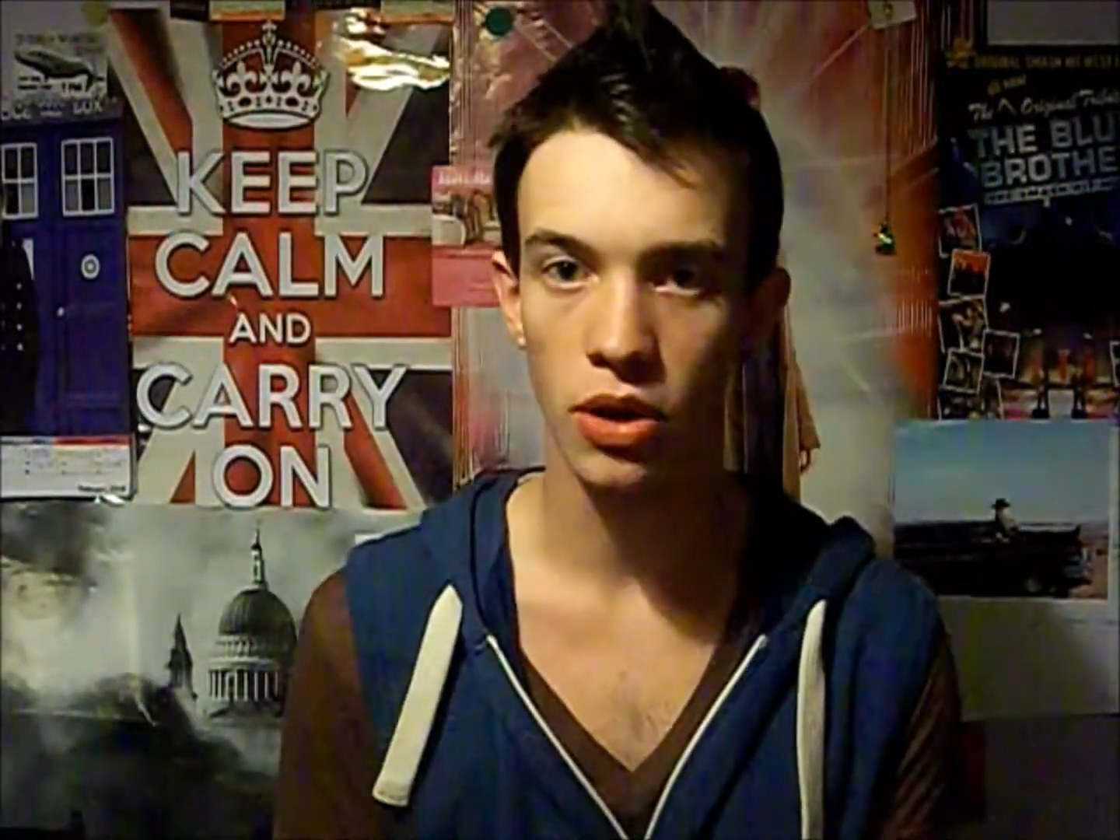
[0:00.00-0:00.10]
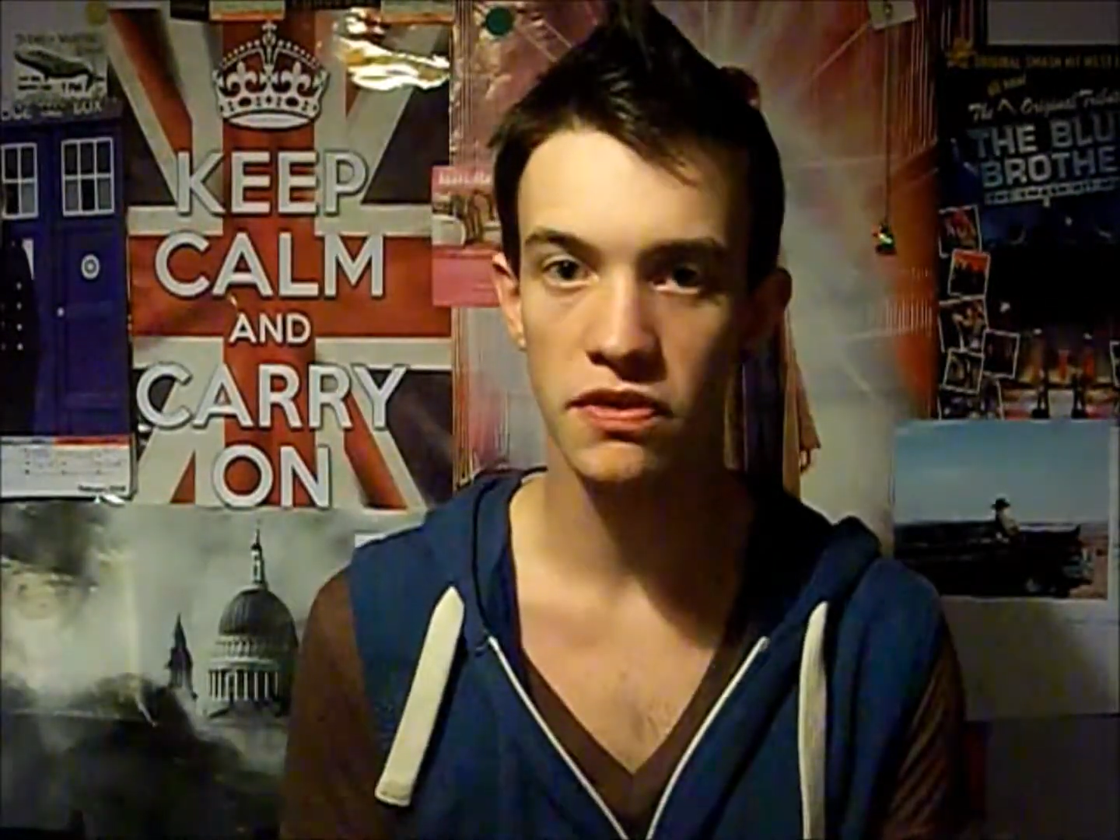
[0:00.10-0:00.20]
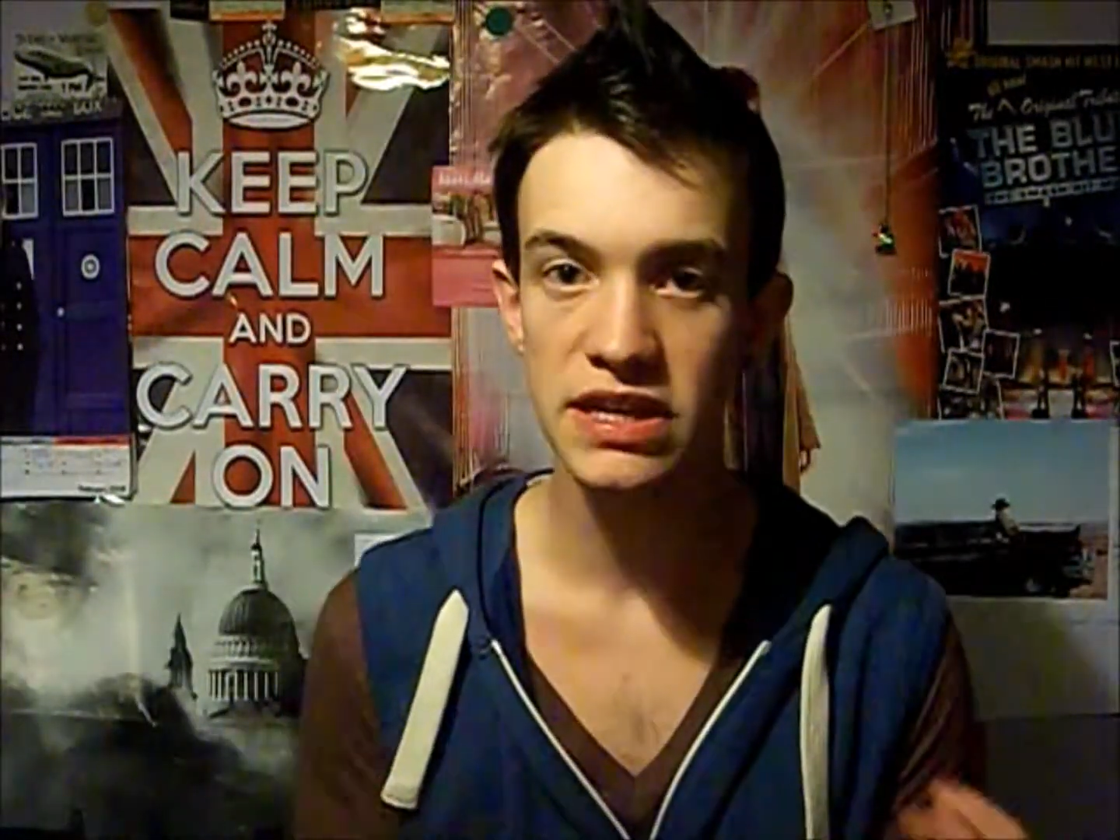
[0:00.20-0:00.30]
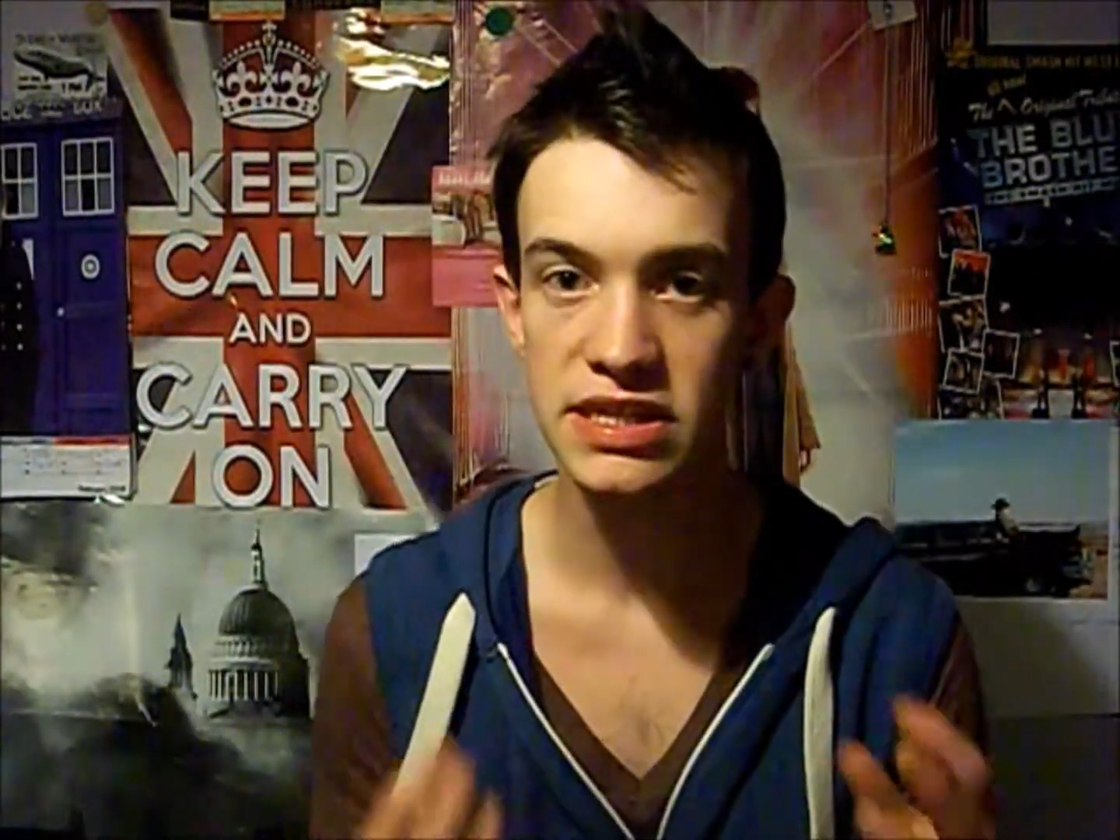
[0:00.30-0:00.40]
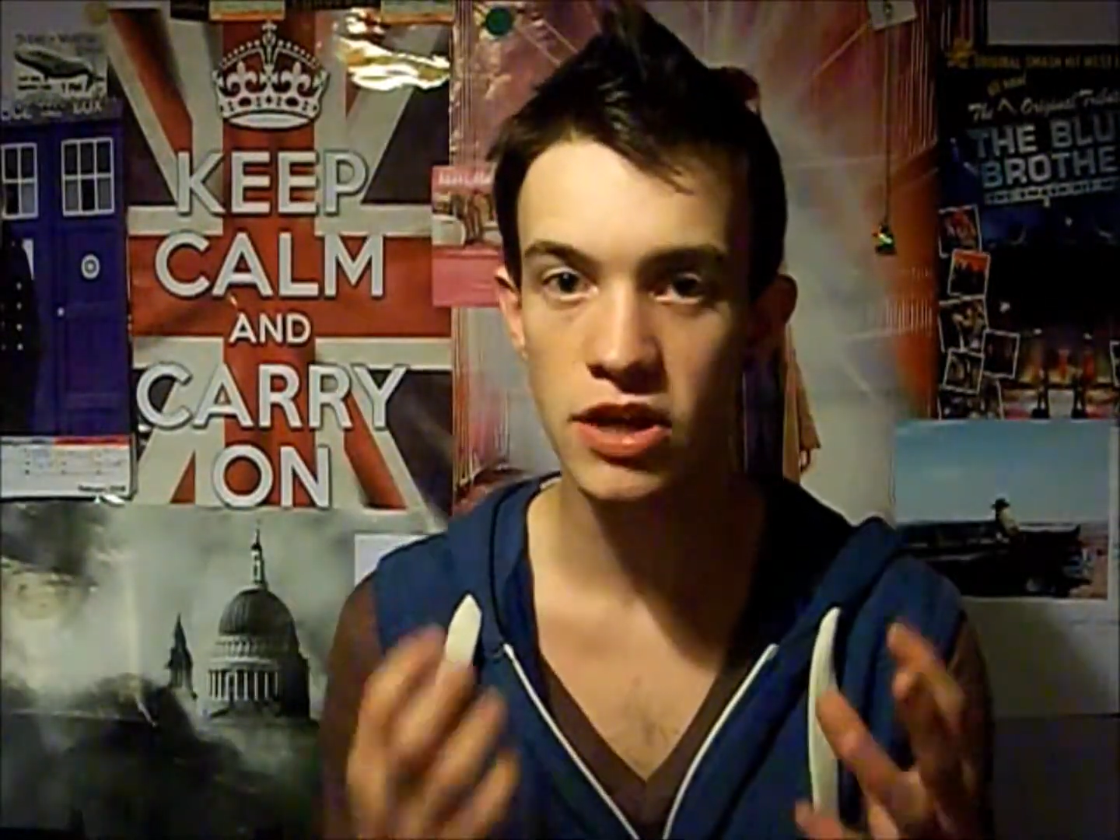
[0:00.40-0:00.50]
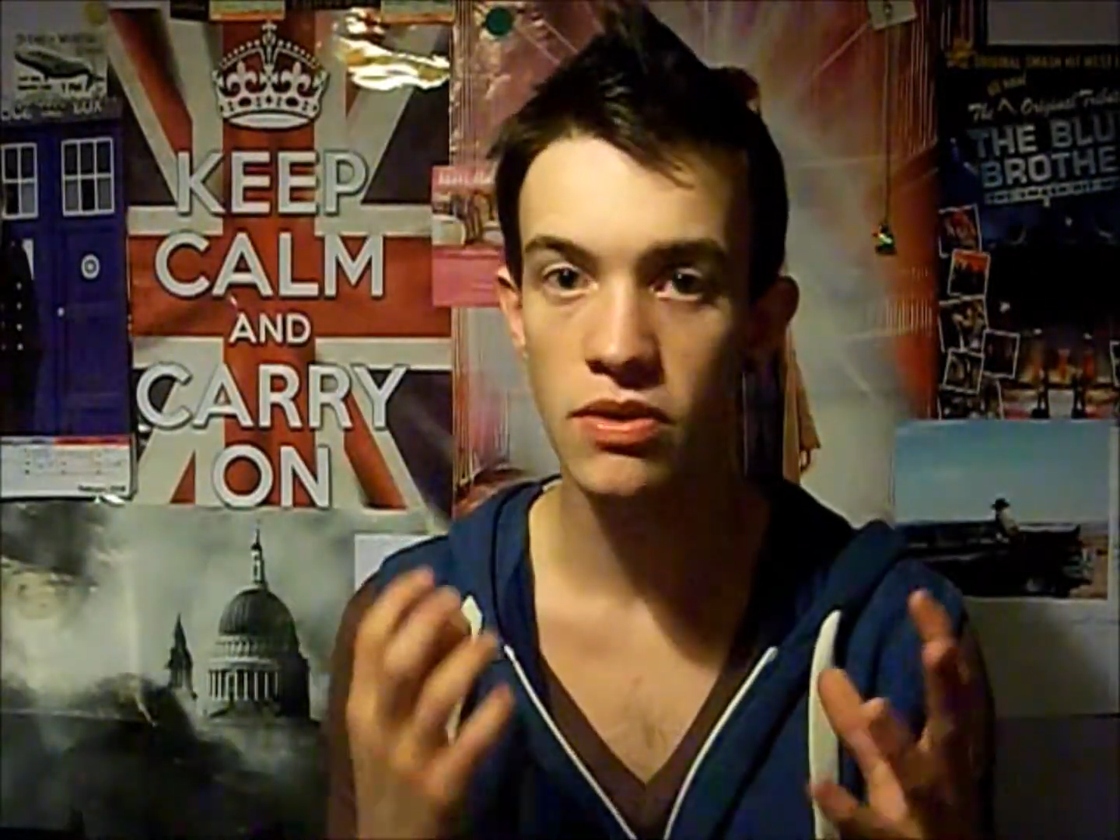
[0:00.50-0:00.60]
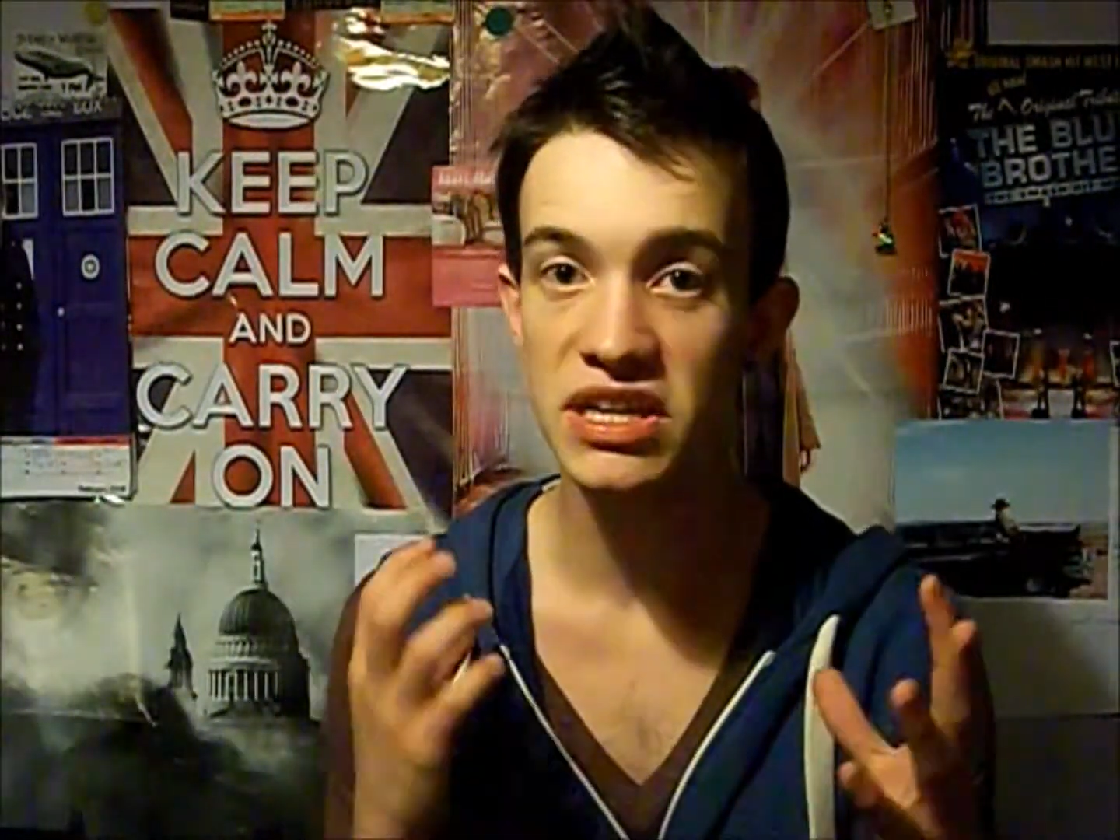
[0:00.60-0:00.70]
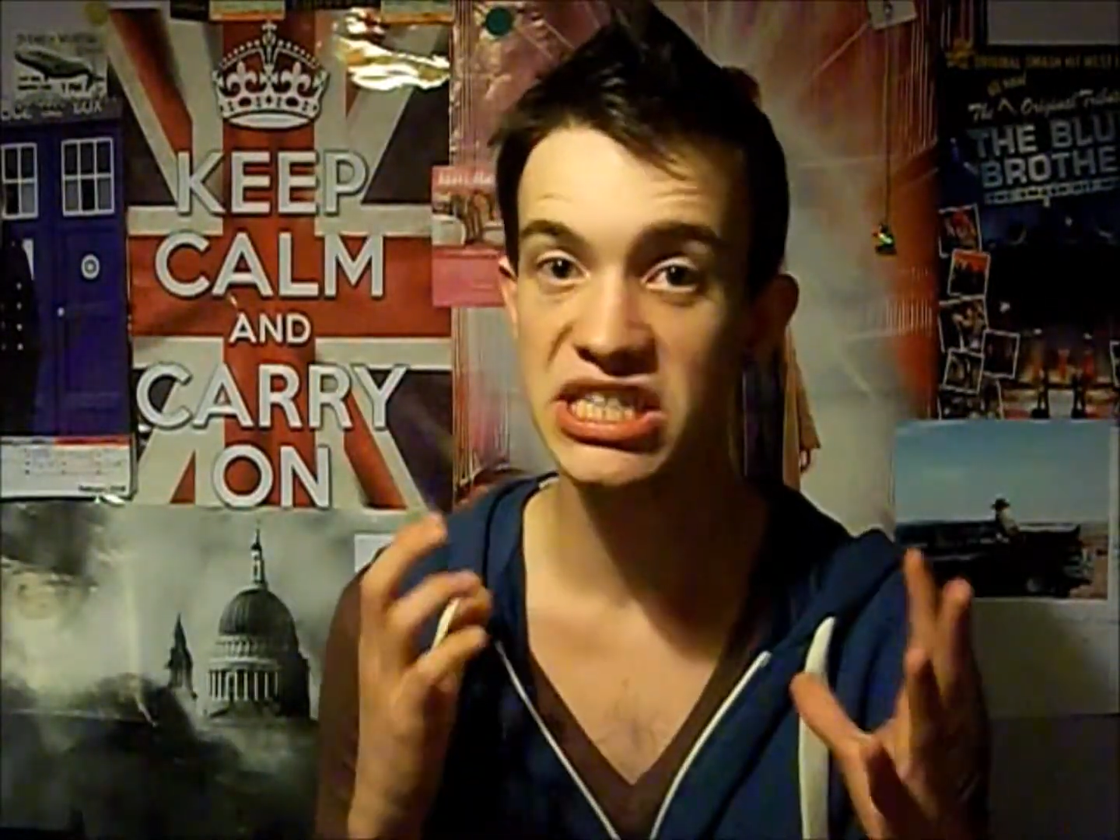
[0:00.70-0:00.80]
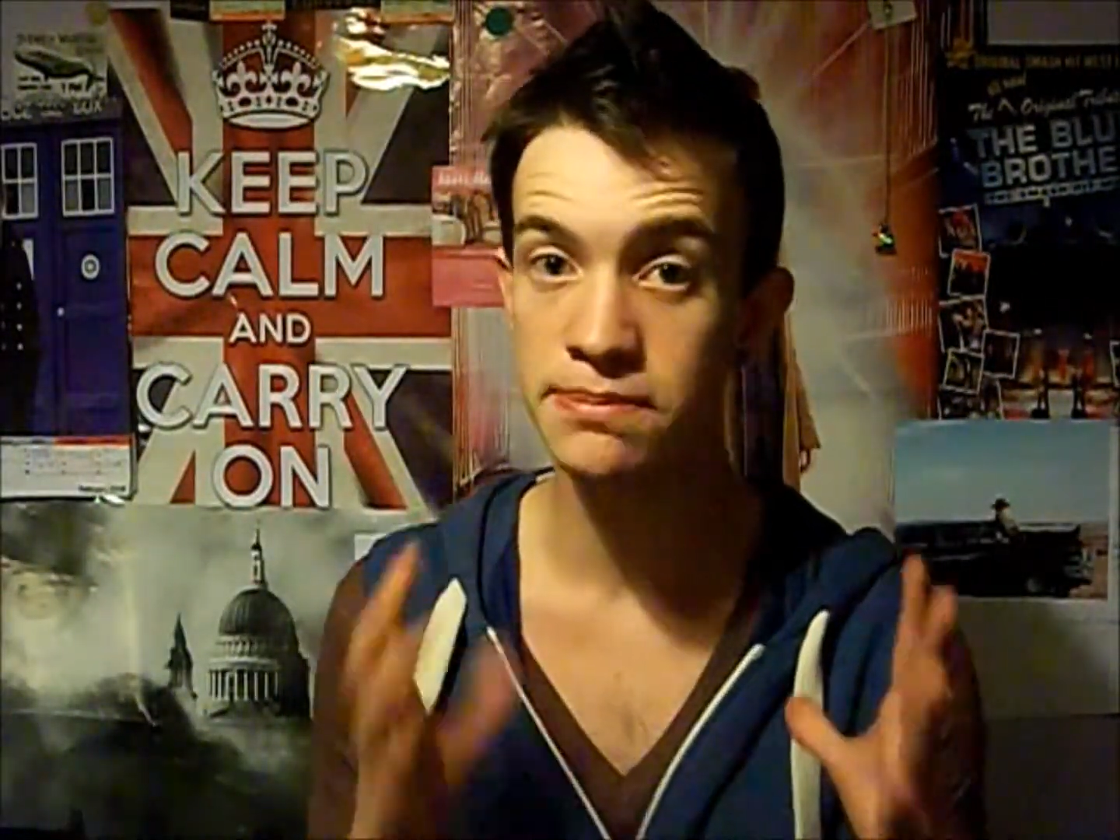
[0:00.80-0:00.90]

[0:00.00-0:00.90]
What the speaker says: and this is only a